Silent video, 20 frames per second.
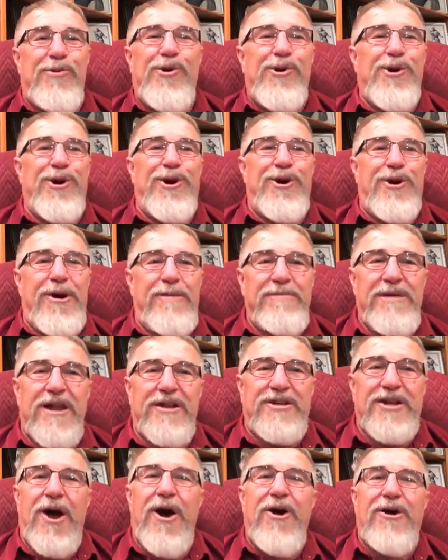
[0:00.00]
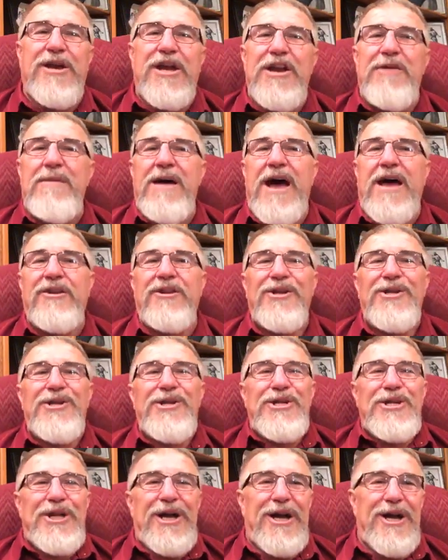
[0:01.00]
mortar. I'm not talking about
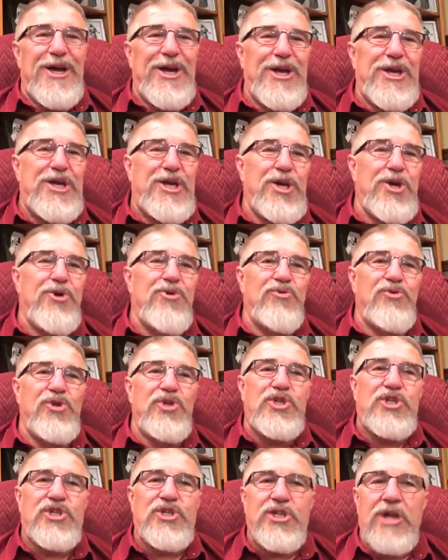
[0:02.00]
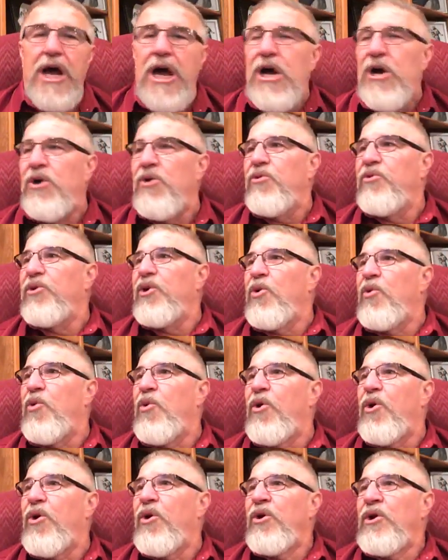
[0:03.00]
a hewn stone
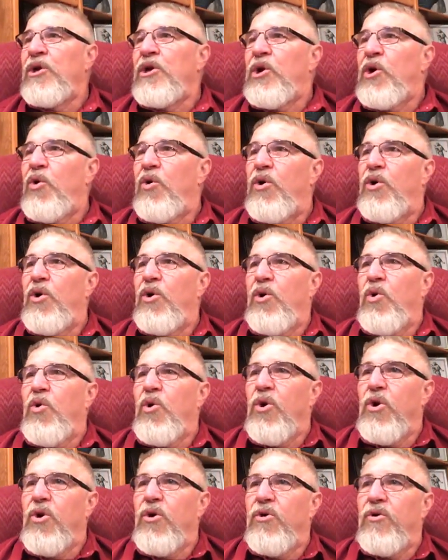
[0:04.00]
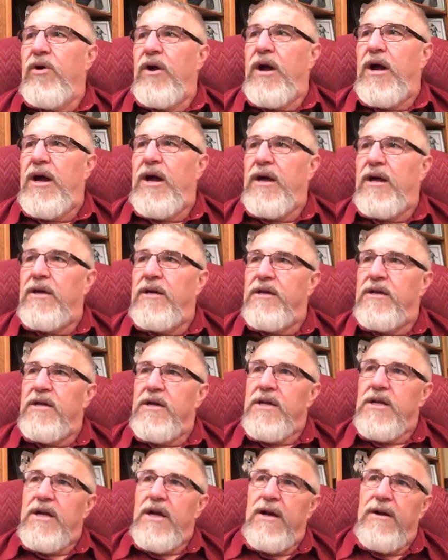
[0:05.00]
or or, or uh,
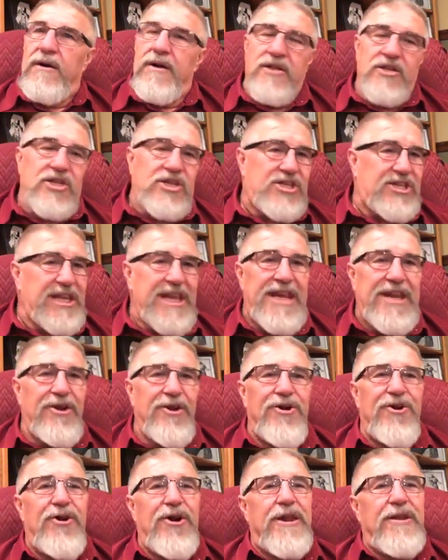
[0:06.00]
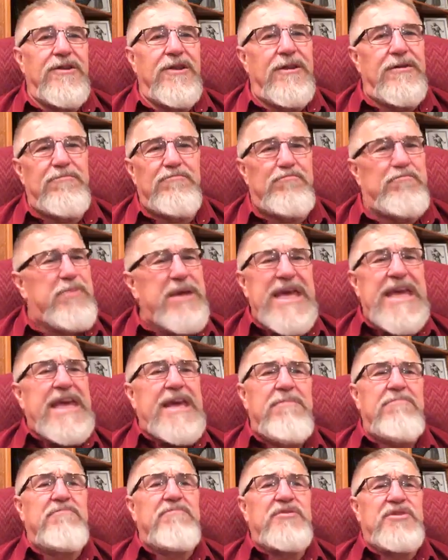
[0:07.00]
uh, cedar and, and
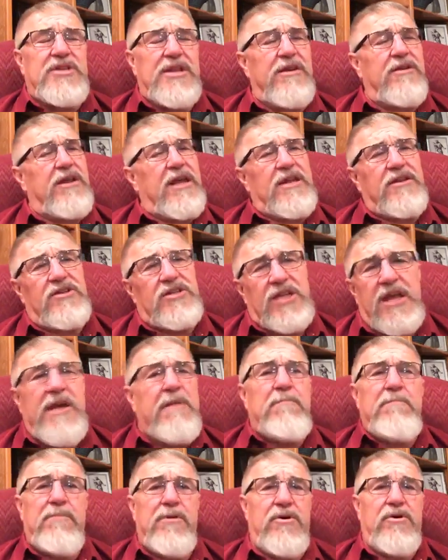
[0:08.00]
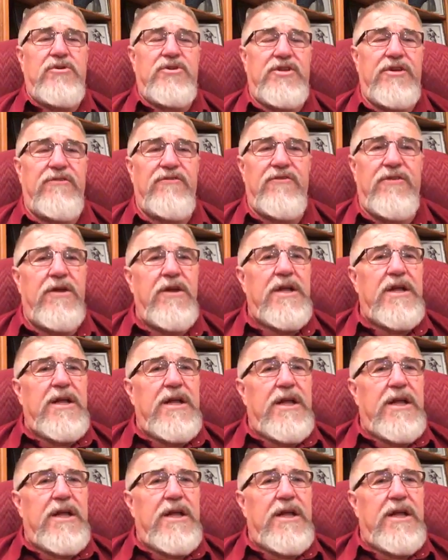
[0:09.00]
beams and, and, timbers of,